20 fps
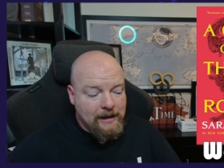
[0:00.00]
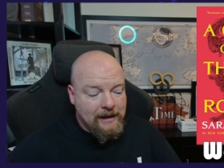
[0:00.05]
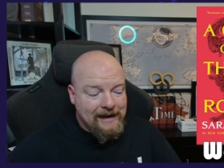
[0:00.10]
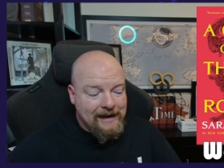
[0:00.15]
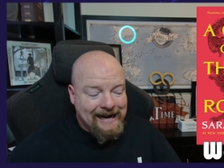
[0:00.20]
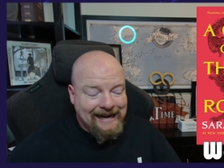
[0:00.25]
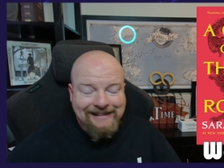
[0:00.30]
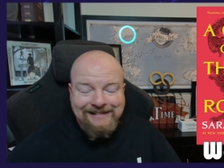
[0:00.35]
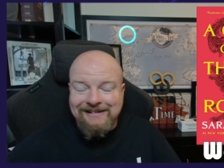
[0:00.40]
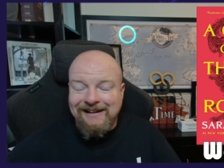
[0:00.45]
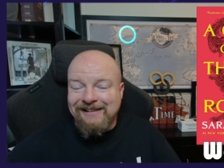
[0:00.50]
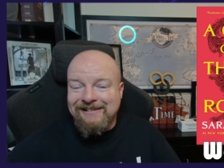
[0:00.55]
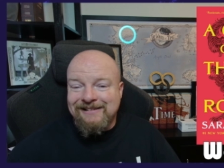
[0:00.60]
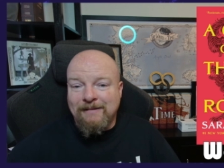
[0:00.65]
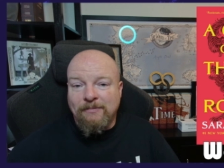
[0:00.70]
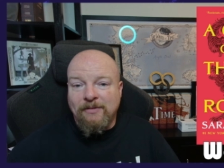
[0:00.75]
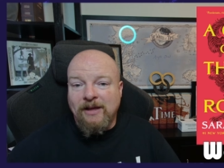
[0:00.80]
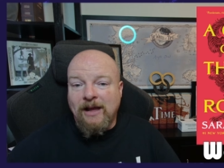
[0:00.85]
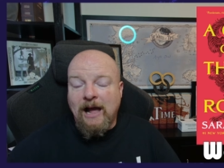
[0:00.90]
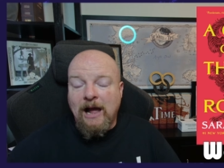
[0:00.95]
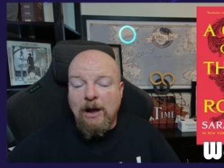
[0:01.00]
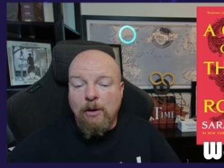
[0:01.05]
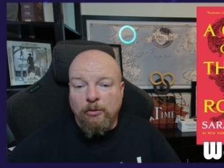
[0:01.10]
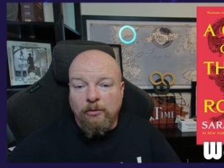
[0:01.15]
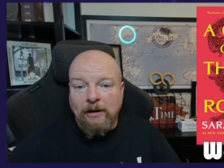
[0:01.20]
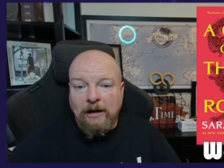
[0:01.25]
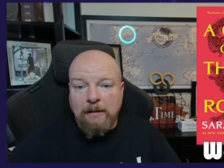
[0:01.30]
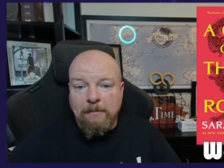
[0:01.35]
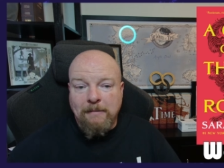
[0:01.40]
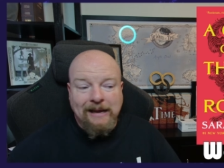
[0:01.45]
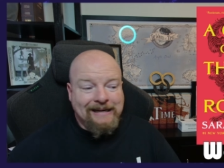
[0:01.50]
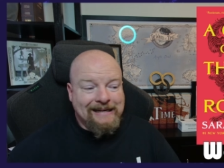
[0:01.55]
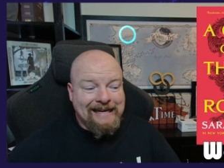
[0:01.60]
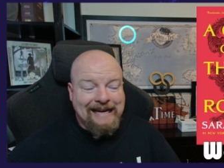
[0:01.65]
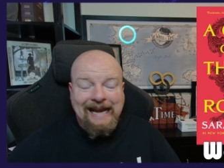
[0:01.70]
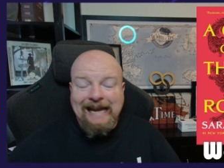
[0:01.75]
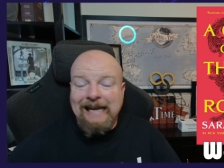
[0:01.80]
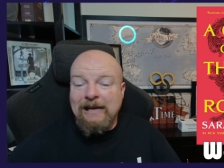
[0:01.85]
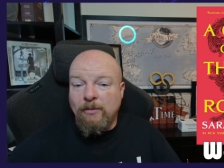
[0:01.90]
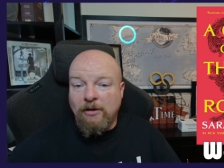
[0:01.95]
It is not something I would recommend in
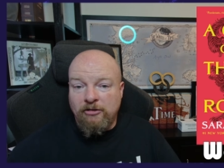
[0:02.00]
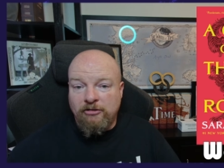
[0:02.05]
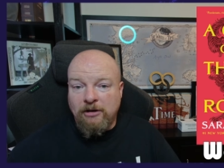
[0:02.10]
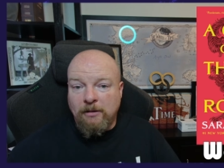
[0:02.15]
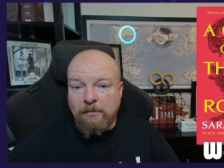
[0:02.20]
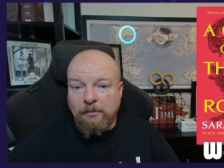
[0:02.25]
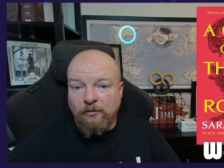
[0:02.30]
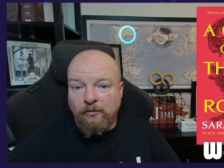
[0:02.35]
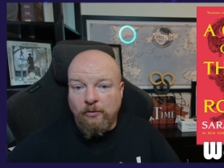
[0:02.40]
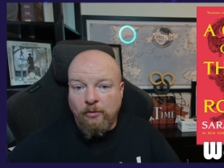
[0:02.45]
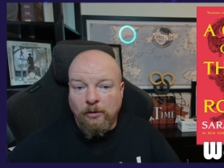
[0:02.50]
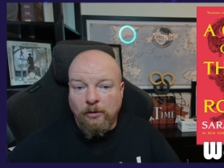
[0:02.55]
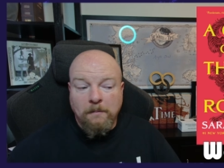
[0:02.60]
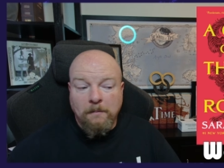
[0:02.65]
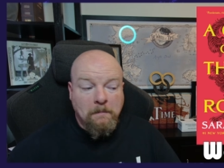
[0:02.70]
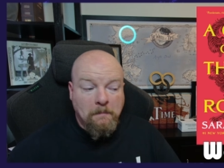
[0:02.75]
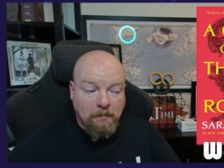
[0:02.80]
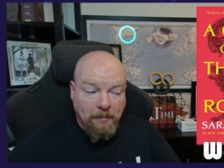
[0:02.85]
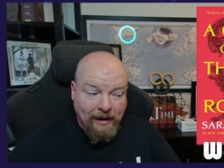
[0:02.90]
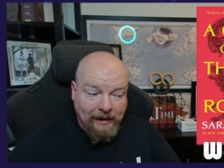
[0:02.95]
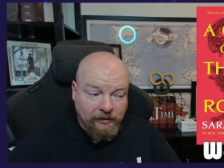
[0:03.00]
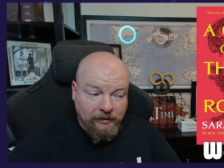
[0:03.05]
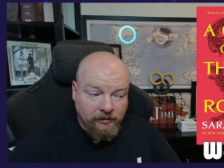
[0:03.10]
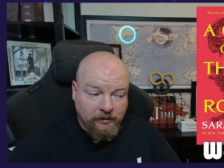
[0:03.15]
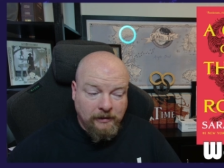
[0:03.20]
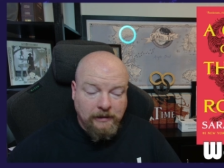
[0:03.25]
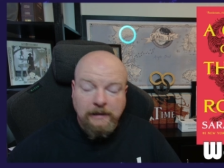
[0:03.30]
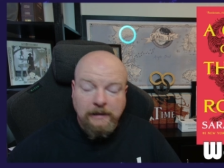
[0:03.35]
any way, shape, or form, but